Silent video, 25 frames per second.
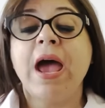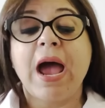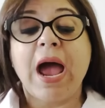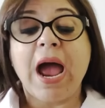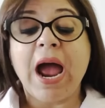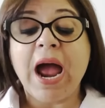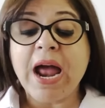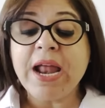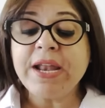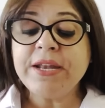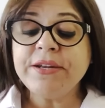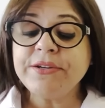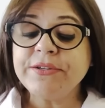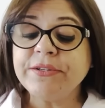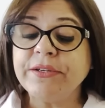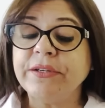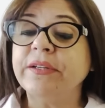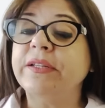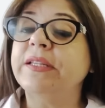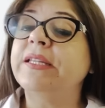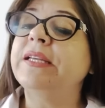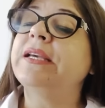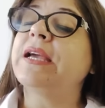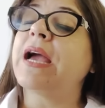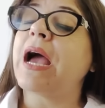
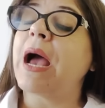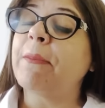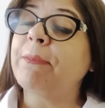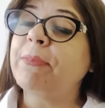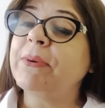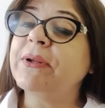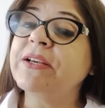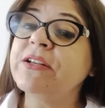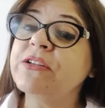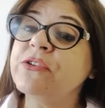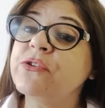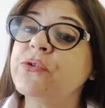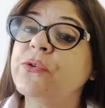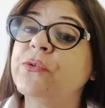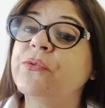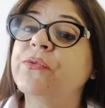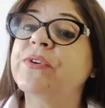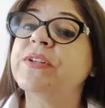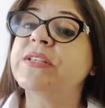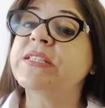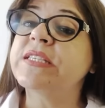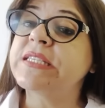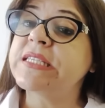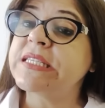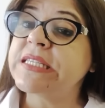and the applicants who've
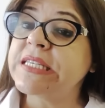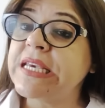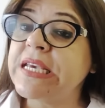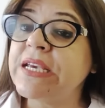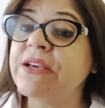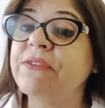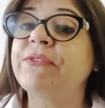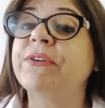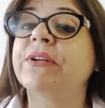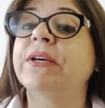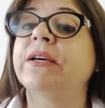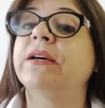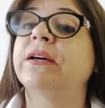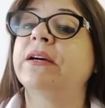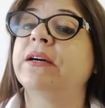received